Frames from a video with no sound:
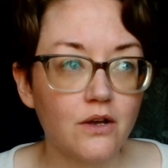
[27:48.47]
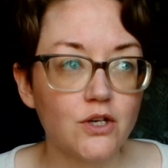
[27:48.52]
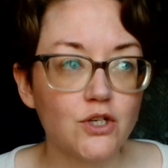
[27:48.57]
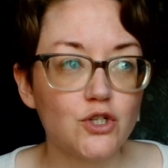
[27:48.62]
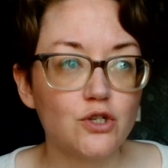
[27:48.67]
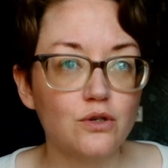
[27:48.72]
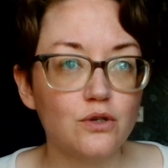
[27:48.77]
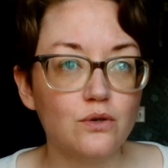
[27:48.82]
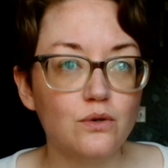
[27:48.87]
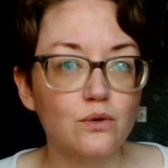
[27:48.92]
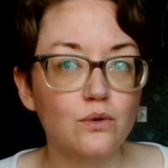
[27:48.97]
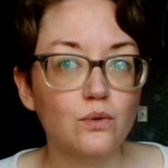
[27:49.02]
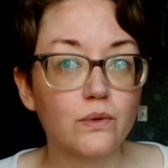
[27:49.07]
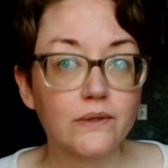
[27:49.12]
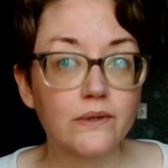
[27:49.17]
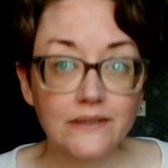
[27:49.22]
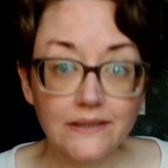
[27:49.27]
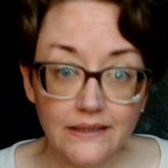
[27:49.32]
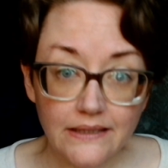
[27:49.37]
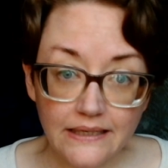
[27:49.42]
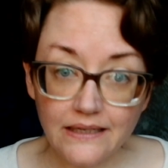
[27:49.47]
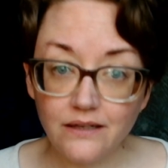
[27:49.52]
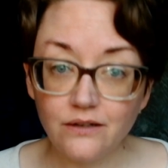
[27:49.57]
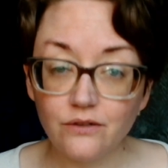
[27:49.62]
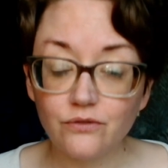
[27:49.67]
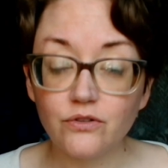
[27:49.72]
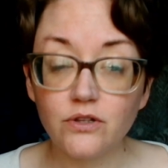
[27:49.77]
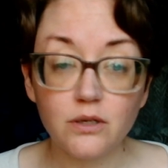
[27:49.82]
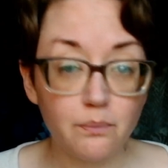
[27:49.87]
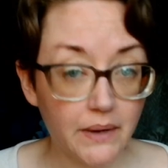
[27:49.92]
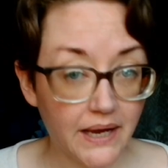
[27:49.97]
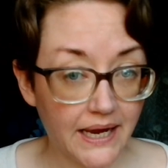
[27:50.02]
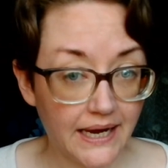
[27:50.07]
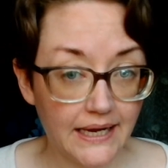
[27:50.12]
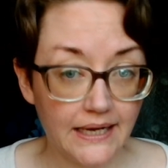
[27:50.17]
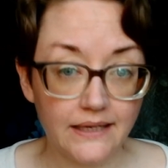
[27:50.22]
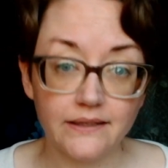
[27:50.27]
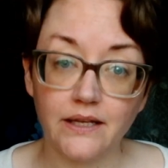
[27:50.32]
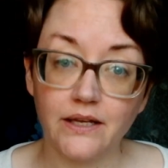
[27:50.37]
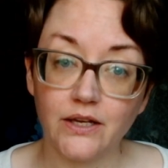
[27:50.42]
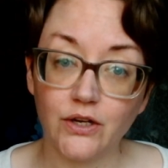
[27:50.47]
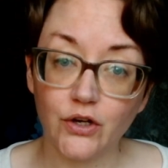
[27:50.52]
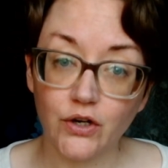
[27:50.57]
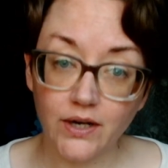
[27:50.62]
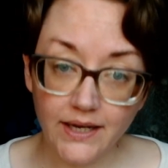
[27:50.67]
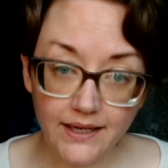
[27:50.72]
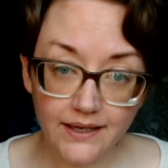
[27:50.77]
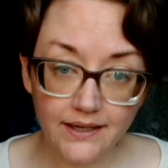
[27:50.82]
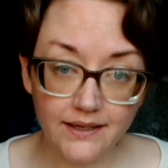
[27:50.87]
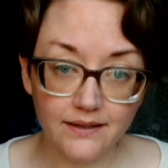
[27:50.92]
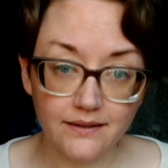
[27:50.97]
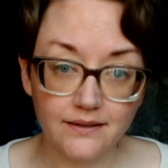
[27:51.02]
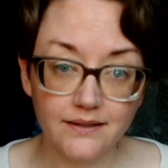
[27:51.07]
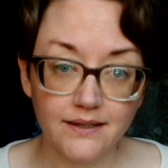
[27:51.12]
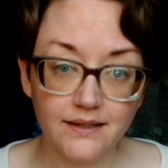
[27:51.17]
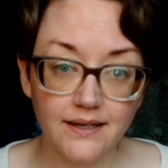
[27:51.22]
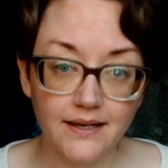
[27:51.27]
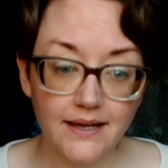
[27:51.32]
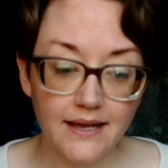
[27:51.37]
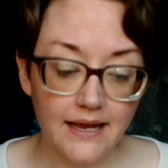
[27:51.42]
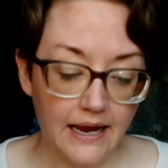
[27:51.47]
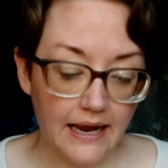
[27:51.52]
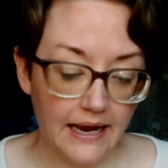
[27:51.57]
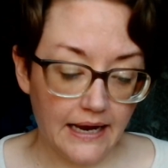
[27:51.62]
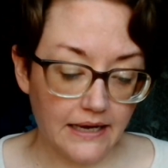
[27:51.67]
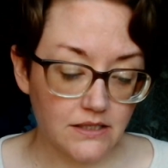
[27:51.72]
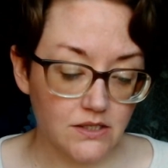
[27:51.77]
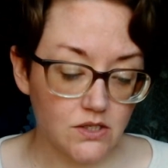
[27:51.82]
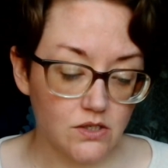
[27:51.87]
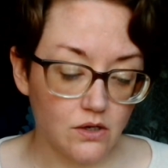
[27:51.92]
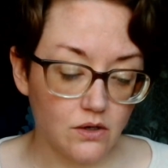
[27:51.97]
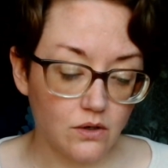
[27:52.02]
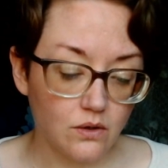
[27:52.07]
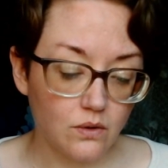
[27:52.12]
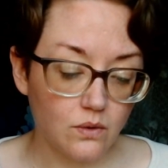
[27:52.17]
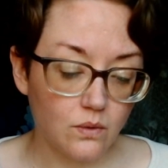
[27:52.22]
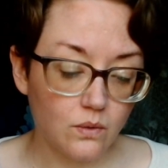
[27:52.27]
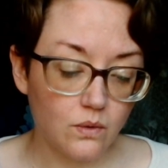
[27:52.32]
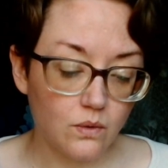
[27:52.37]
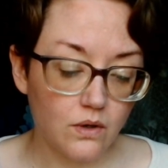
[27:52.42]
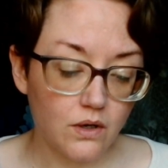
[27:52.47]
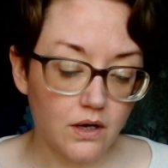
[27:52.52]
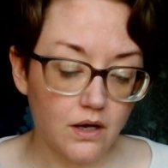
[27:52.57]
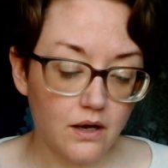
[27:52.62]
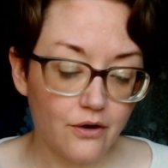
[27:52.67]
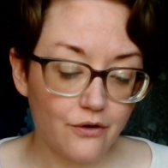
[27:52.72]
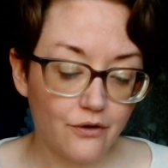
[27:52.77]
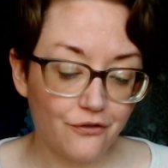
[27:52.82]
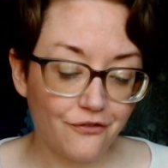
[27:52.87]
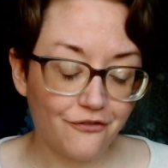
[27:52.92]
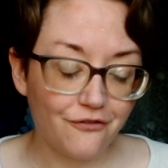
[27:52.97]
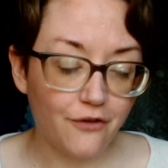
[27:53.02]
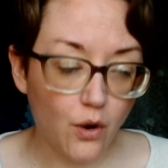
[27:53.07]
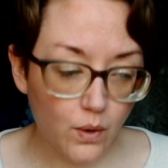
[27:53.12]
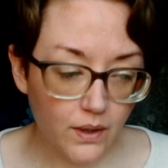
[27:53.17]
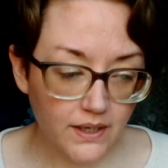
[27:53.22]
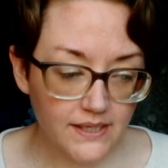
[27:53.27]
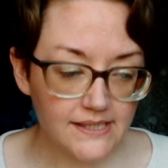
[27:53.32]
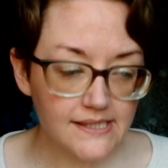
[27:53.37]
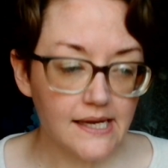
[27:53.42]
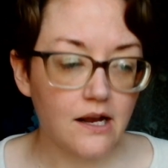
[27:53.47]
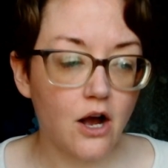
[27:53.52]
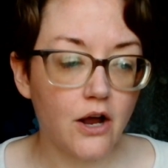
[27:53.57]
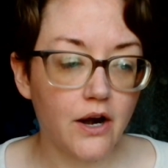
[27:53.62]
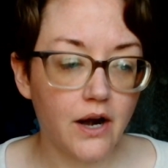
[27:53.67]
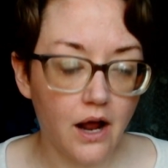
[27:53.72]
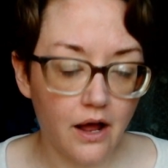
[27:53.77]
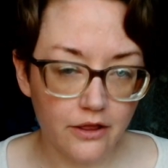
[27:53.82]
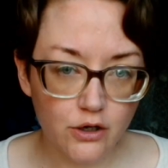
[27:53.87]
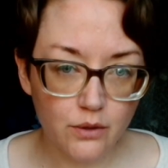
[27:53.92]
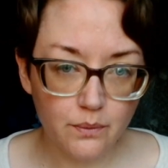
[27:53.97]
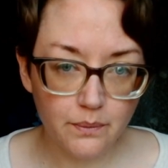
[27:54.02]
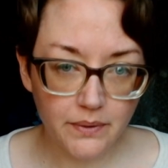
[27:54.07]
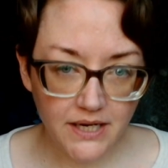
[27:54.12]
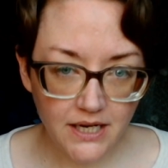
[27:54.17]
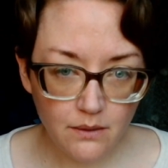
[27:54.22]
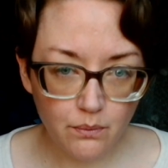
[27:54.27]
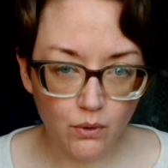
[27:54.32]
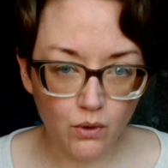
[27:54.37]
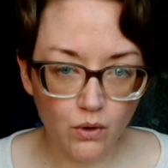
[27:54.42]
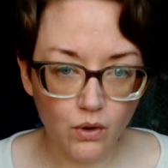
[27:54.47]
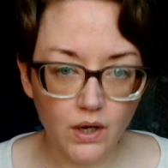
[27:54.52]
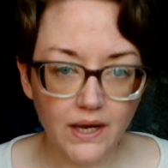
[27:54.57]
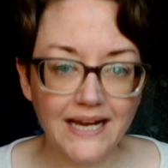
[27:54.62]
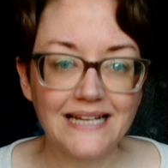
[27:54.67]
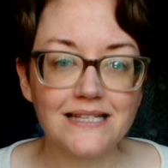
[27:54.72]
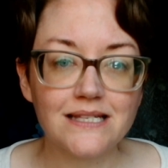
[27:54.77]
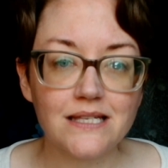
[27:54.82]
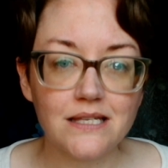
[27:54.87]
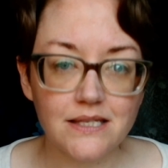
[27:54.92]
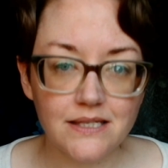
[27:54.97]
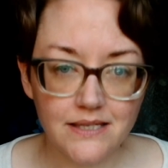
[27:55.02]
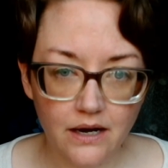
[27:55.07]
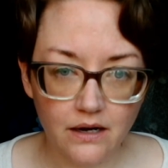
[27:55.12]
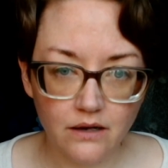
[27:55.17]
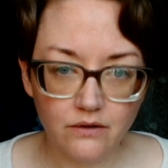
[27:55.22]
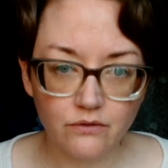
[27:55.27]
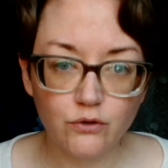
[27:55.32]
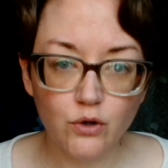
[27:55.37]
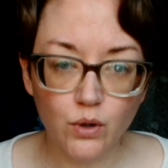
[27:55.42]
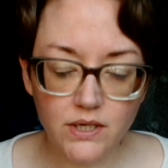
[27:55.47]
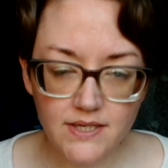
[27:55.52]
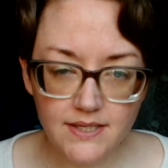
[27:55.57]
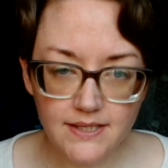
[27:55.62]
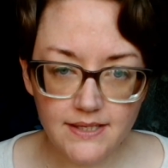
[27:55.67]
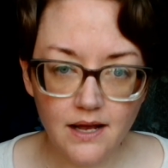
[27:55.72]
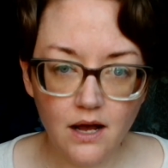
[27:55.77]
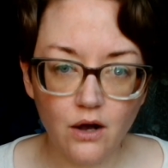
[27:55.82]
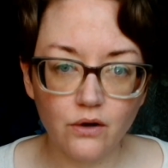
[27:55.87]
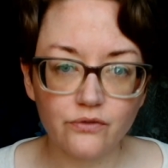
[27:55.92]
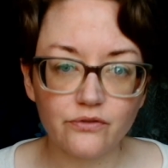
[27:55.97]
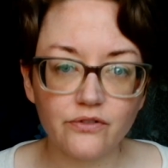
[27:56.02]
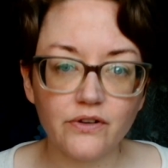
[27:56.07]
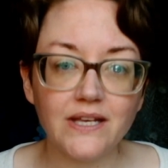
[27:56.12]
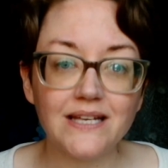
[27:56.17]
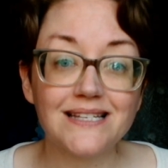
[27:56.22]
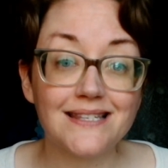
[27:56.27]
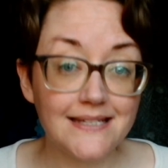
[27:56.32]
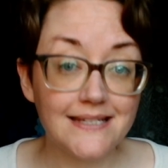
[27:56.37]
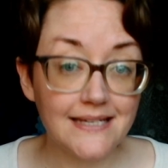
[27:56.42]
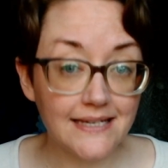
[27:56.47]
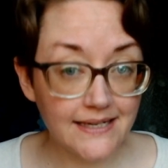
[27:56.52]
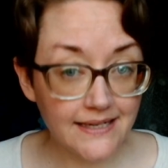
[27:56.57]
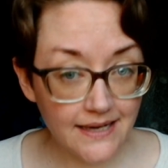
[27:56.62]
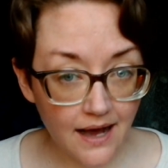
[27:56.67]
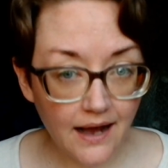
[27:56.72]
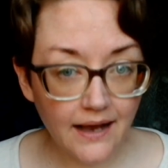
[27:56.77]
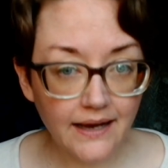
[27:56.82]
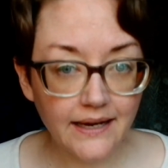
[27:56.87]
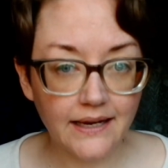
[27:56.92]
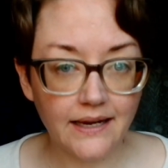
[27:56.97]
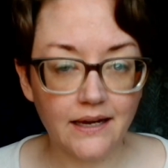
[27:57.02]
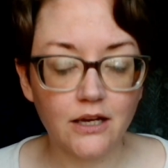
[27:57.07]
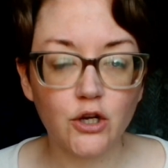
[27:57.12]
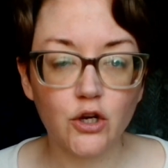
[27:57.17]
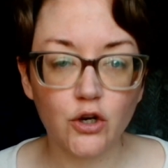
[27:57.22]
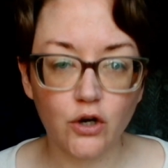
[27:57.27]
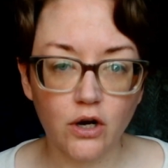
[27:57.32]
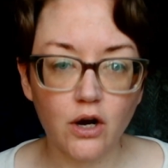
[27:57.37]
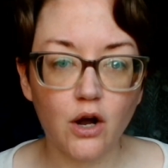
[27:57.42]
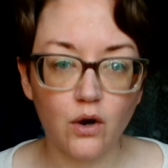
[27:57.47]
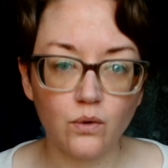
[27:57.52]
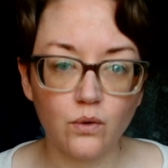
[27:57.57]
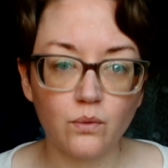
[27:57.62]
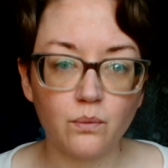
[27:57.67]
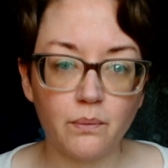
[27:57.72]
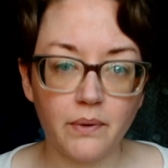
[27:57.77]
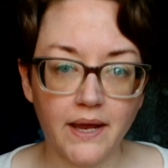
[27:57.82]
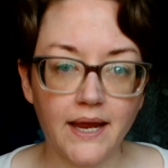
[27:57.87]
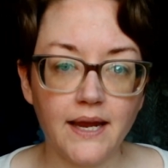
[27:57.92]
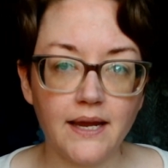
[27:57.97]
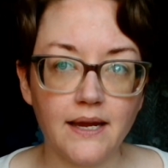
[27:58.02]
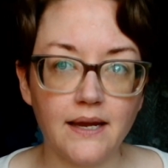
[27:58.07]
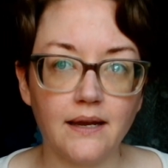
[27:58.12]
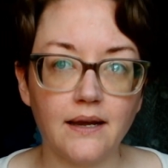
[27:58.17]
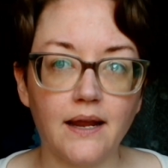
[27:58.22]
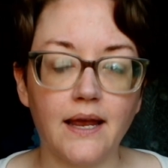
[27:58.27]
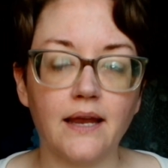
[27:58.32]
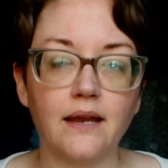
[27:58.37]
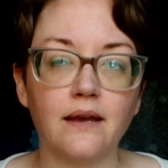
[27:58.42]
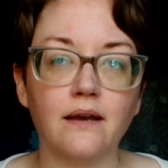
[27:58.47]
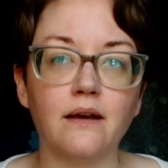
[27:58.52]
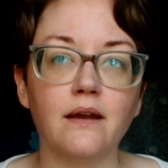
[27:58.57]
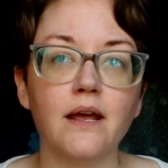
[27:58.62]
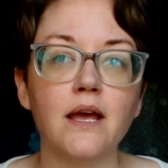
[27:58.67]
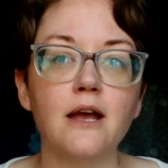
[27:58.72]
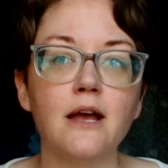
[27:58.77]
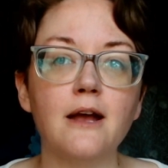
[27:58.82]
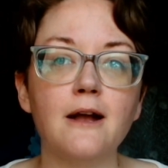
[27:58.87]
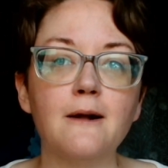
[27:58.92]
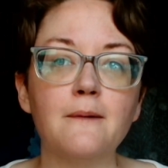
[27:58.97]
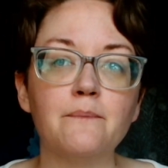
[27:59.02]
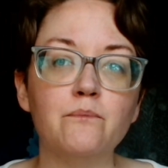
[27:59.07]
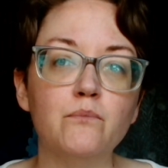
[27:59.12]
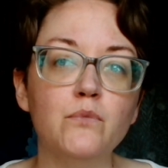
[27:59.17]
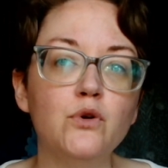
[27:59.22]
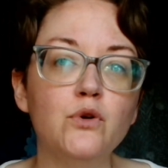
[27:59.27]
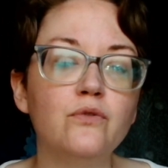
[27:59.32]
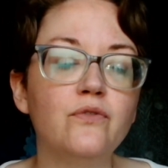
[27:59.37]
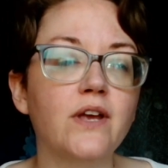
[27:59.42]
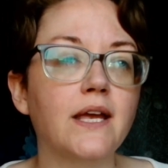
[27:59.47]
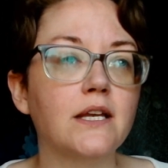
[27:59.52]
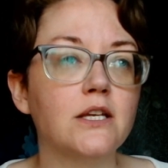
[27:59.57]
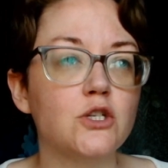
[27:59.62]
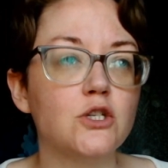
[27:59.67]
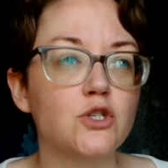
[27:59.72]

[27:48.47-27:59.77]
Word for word: to relieve the pain that you're in. And so focusing on other people instead of yourself is denying your own pain. And moving into